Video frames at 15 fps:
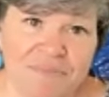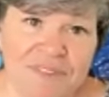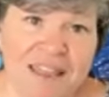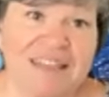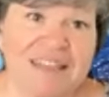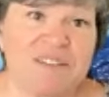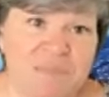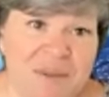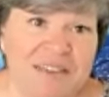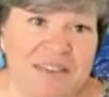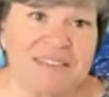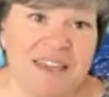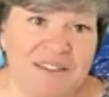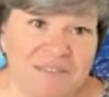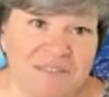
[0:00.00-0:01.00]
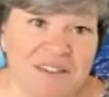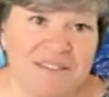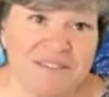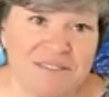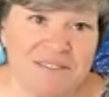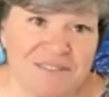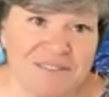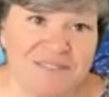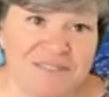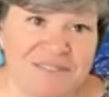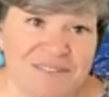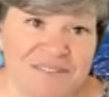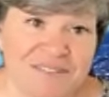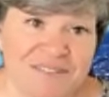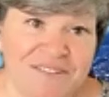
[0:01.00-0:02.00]
That's a big savings,
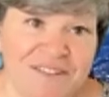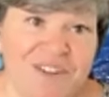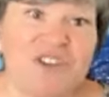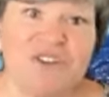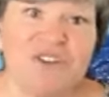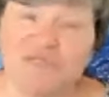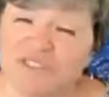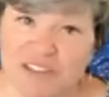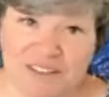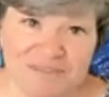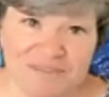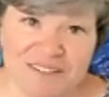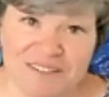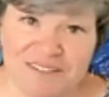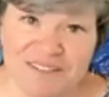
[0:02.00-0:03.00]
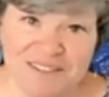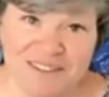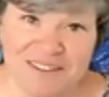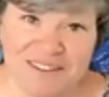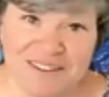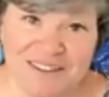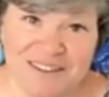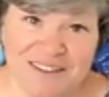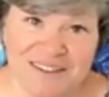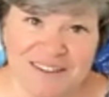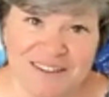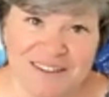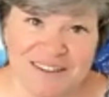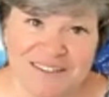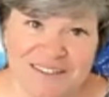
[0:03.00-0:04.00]
huge savings.
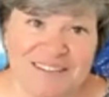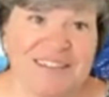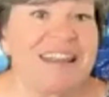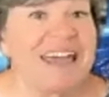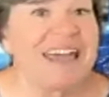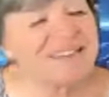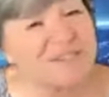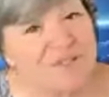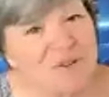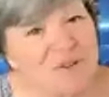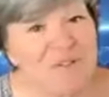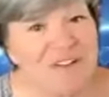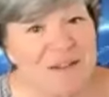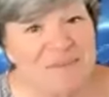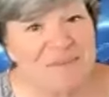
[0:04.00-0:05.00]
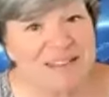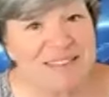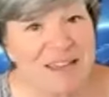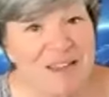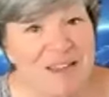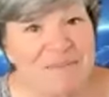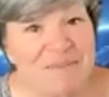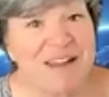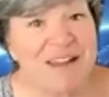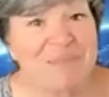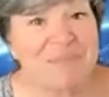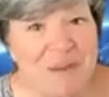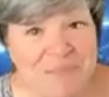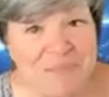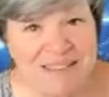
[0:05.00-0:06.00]
The last story I'm going to tell you about is
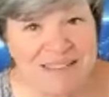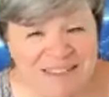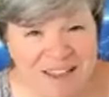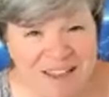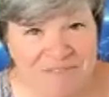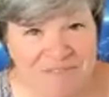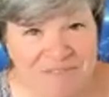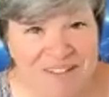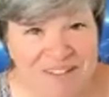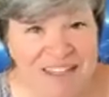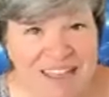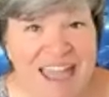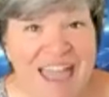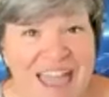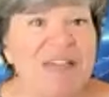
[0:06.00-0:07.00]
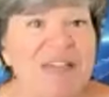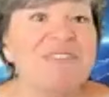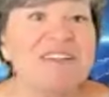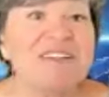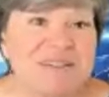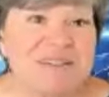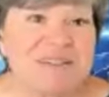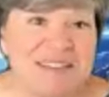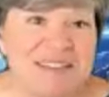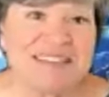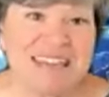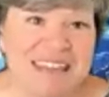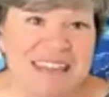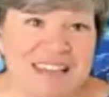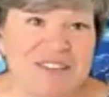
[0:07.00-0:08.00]
about myself. And the reason I'm going to
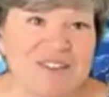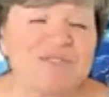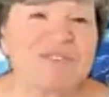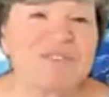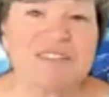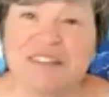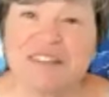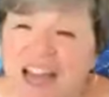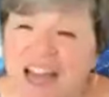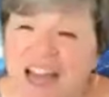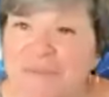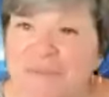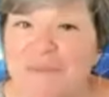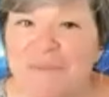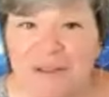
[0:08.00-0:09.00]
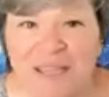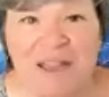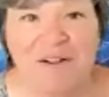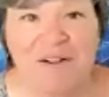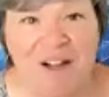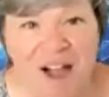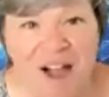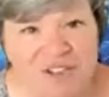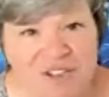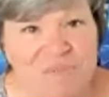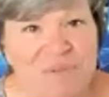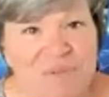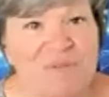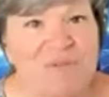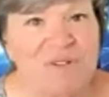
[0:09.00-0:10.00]
say that to you is because a lot of people here are
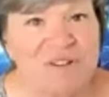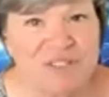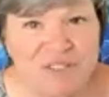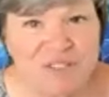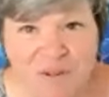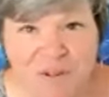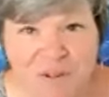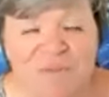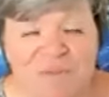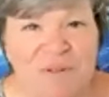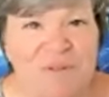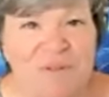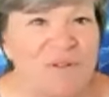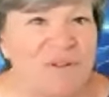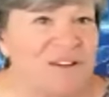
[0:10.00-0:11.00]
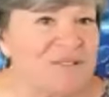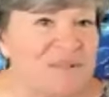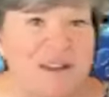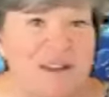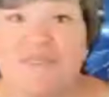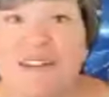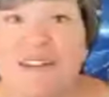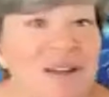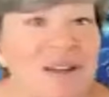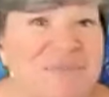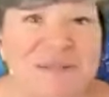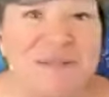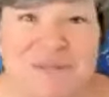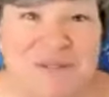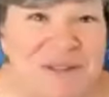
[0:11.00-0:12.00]
entrepreneurs, solopreneurs, whatever kind of
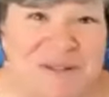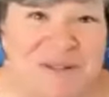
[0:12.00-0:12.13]
preneur